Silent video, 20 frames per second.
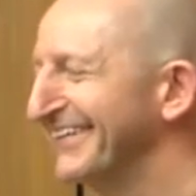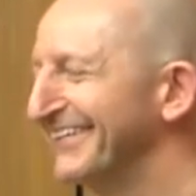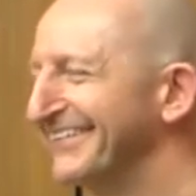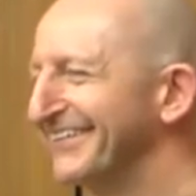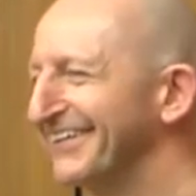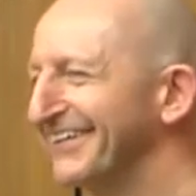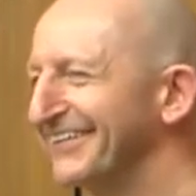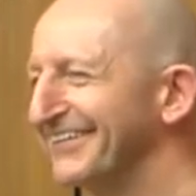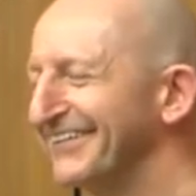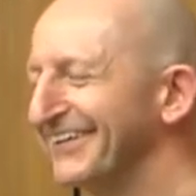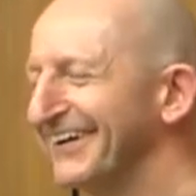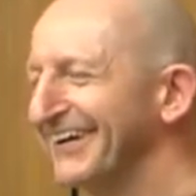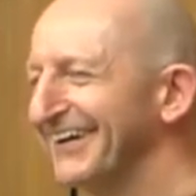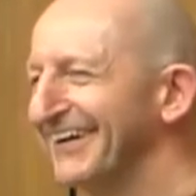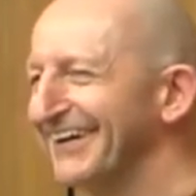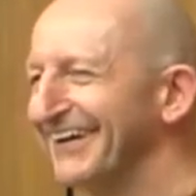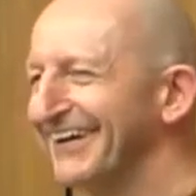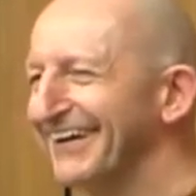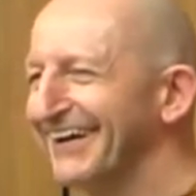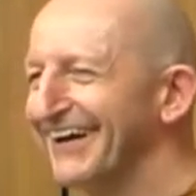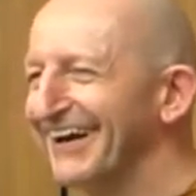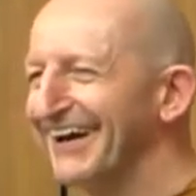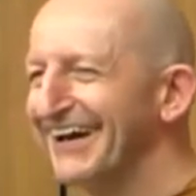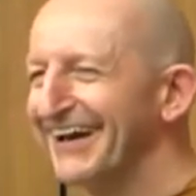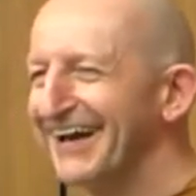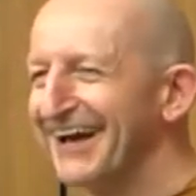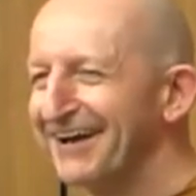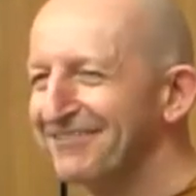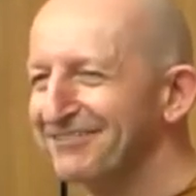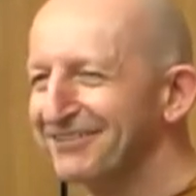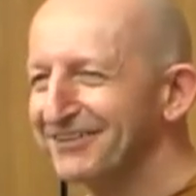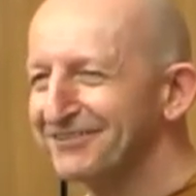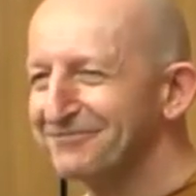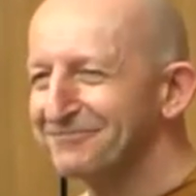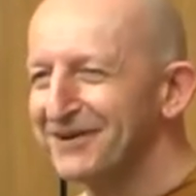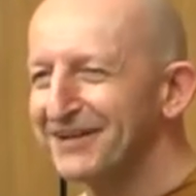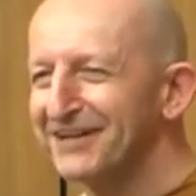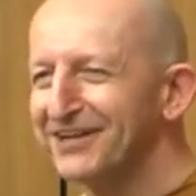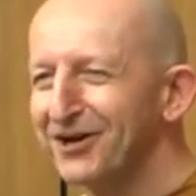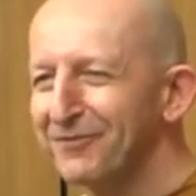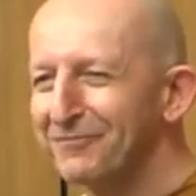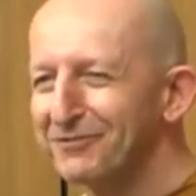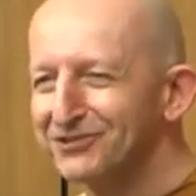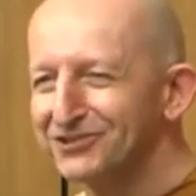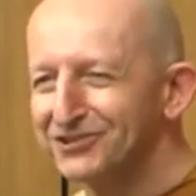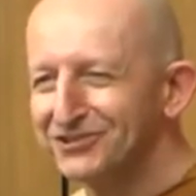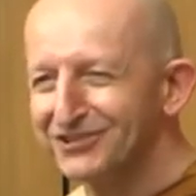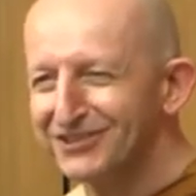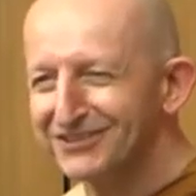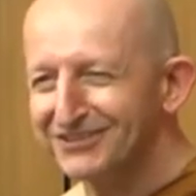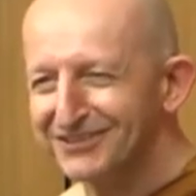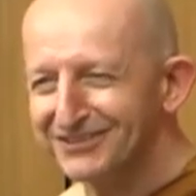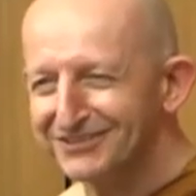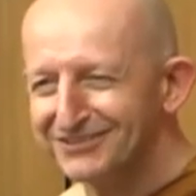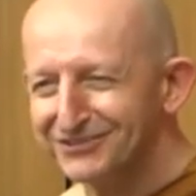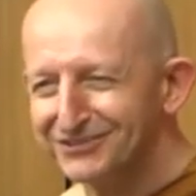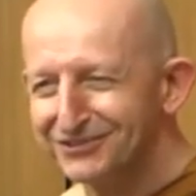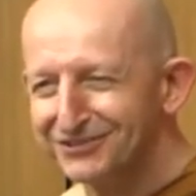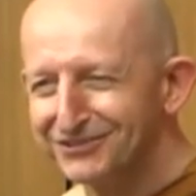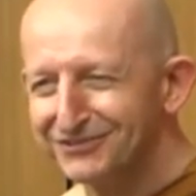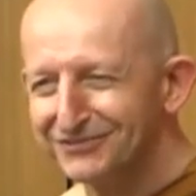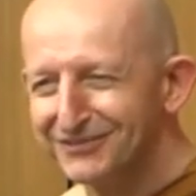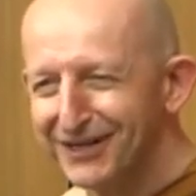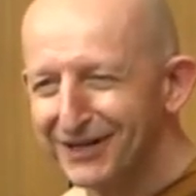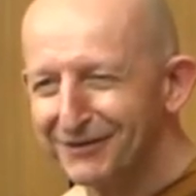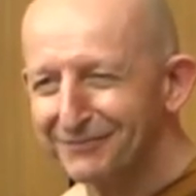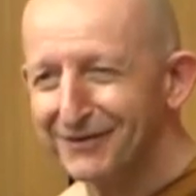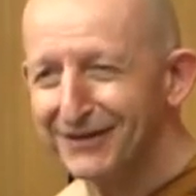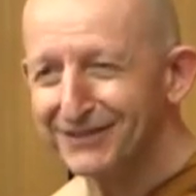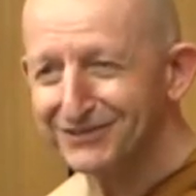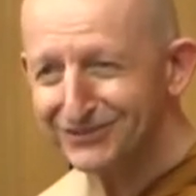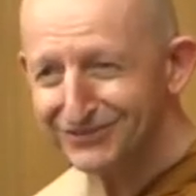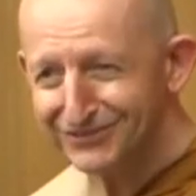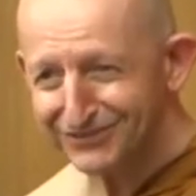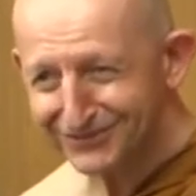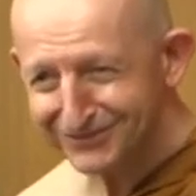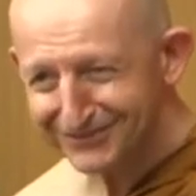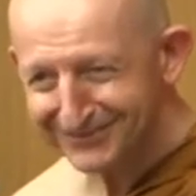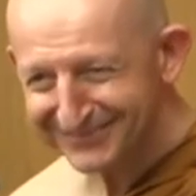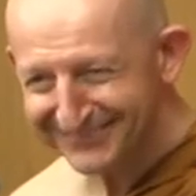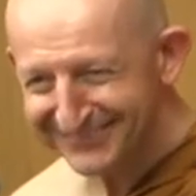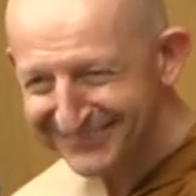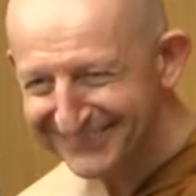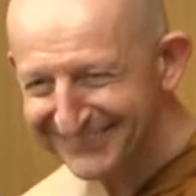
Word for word: So uh, I have uh, many opportunities to develop patience.